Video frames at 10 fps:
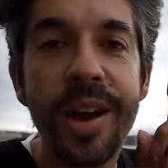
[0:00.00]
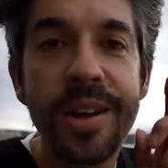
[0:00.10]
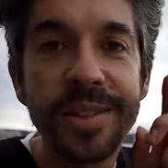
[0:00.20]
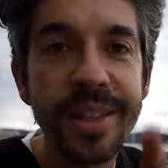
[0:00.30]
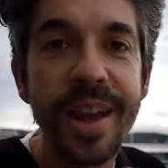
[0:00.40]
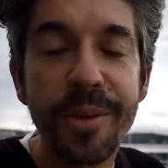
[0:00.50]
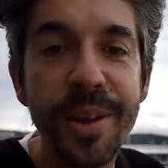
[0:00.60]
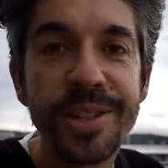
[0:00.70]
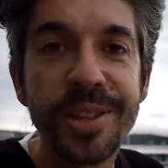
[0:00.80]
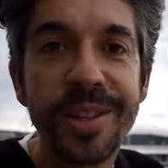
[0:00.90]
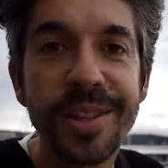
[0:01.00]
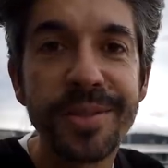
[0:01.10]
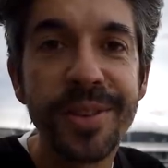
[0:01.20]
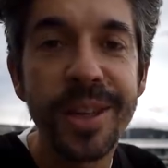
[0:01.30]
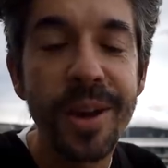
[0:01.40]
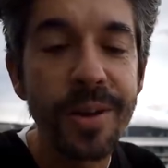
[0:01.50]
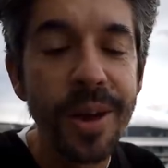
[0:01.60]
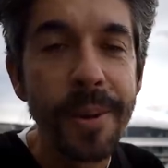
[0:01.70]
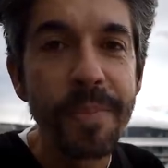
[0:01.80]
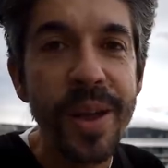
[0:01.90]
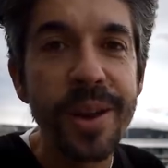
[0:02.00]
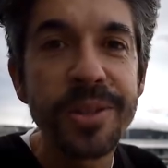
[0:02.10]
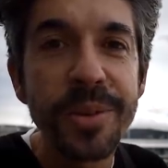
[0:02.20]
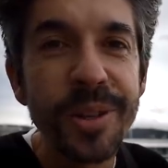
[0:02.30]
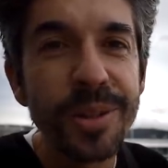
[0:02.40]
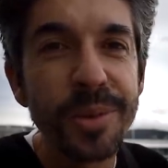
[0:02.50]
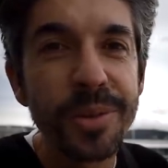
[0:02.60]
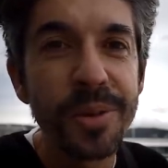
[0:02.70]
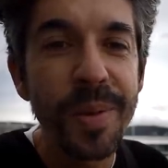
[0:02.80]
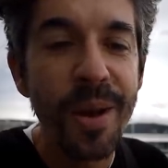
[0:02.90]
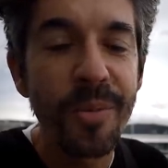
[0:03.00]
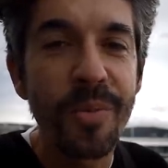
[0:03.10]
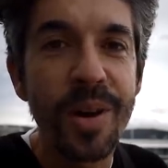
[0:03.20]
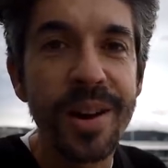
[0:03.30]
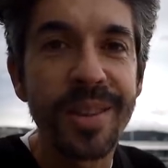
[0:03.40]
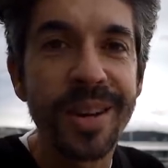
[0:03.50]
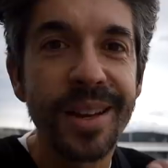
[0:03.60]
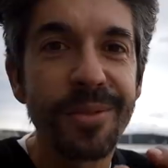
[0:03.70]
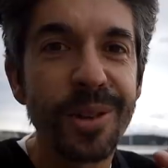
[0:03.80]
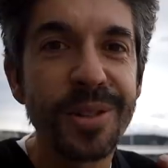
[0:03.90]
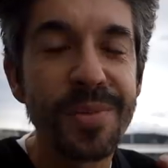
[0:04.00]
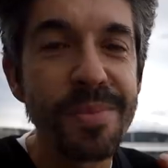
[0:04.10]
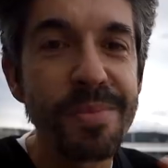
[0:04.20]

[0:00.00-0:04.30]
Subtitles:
to answer that question in this video. I also want to talk to you about why I think I've lost my